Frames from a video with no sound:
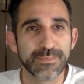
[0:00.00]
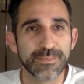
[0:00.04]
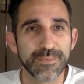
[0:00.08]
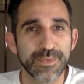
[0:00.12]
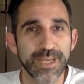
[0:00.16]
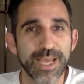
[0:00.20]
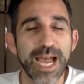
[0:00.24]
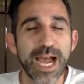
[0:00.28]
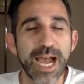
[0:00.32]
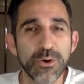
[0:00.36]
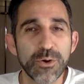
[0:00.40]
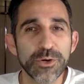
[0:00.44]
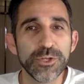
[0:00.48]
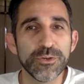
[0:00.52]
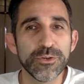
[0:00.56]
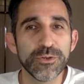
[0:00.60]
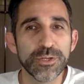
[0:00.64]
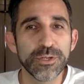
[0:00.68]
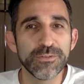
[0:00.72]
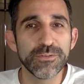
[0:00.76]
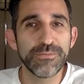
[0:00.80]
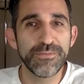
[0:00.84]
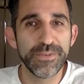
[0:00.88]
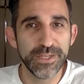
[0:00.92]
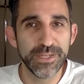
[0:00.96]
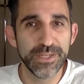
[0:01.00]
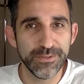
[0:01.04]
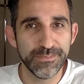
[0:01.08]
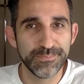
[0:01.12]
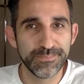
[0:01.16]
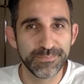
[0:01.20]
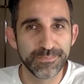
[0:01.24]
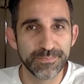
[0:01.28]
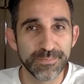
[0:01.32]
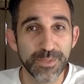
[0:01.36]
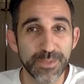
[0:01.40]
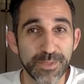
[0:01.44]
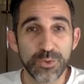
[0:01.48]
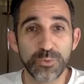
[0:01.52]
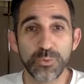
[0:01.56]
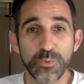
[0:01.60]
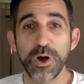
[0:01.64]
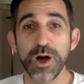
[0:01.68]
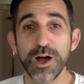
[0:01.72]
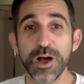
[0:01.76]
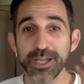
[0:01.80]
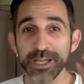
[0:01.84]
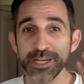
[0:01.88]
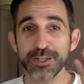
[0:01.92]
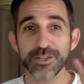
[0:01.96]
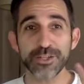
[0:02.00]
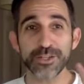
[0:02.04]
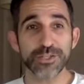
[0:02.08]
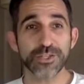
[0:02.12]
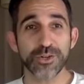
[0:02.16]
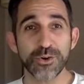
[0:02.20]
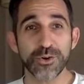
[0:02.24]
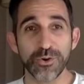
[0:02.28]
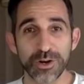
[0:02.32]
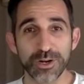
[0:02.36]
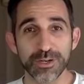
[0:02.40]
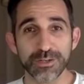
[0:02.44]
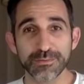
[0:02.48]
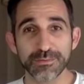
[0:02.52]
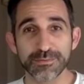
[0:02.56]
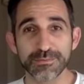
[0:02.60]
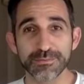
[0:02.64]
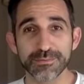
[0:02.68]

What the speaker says: How are you gonna feel? You walk into the store,